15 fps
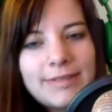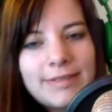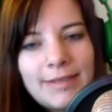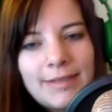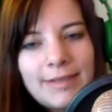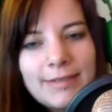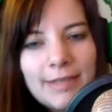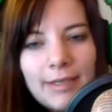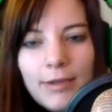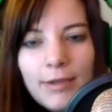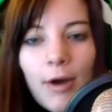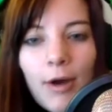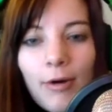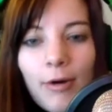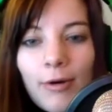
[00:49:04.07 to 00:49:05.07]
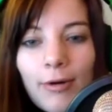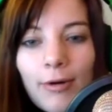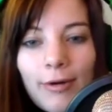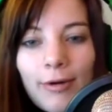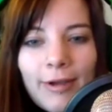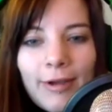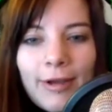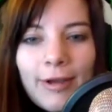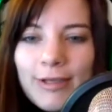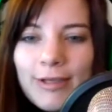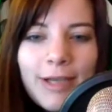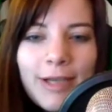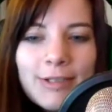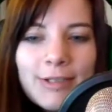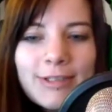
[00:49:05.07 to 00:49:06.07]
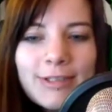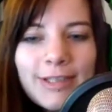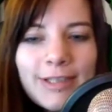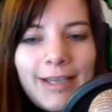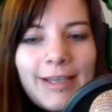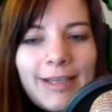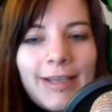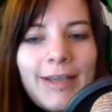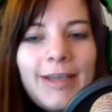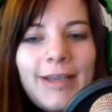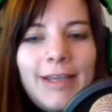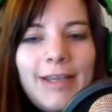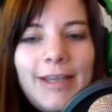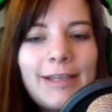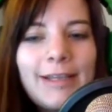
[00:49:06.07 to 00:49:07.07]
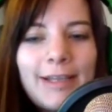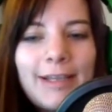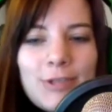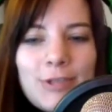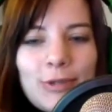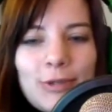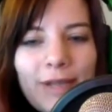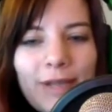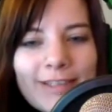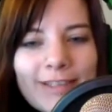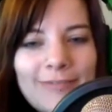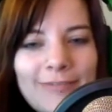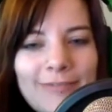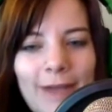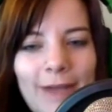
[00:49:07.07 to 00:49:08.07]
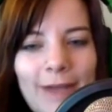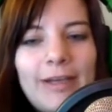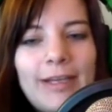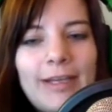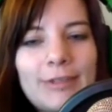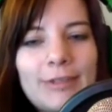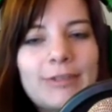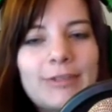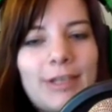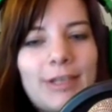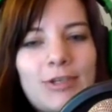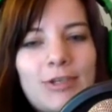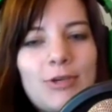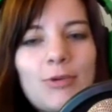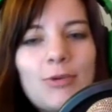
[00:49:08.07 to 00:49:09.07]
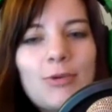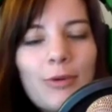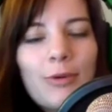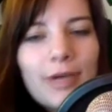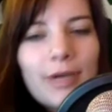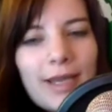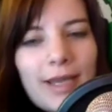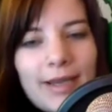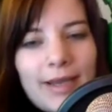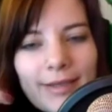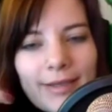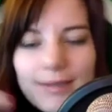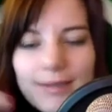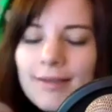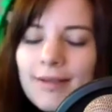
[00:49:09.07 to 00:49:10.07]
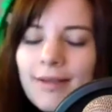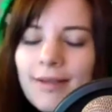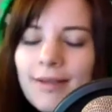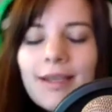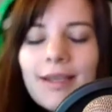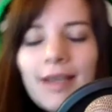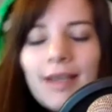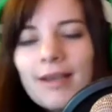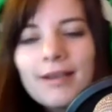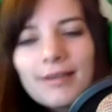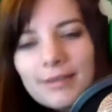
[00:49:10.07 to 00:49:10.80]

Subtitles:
and I was like, no, you can't just like get like 2 layers of fabric and just like shoehorn like. Yeah.